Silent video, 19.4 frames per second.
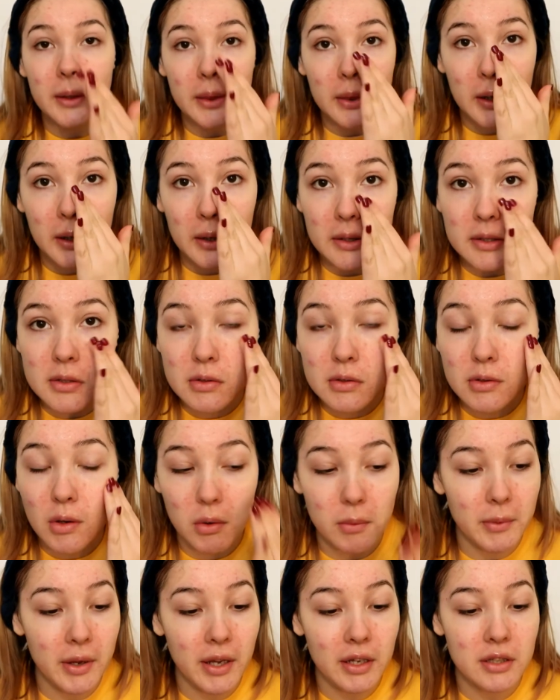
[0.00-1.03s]
there is so
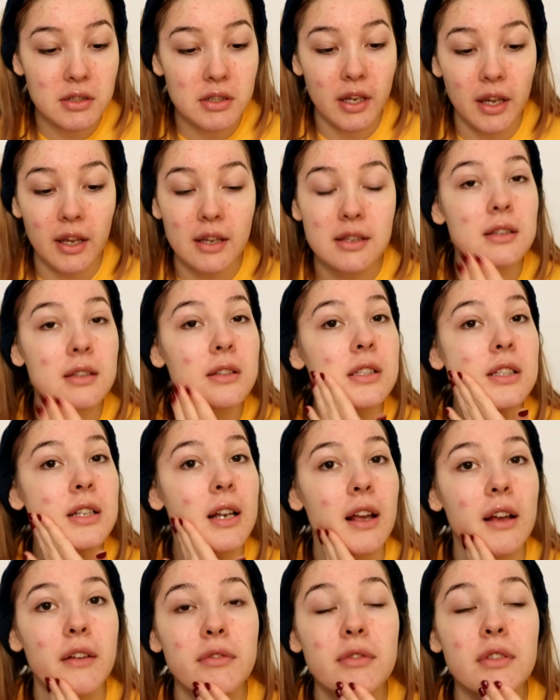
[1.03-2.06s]
much essence
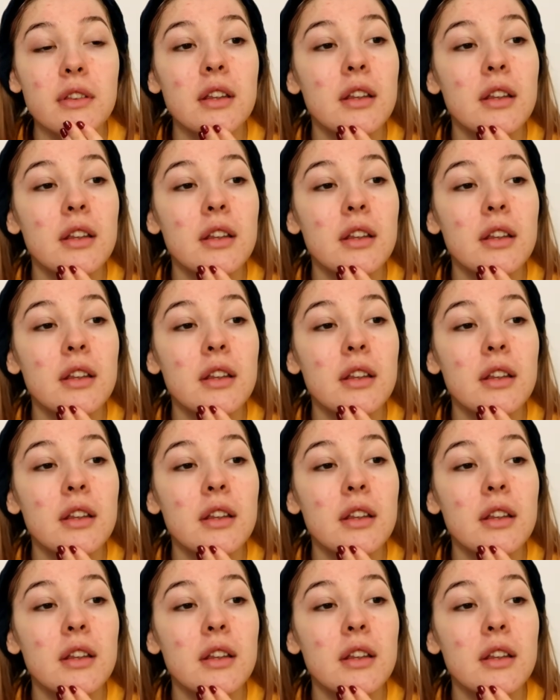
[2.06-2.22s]
left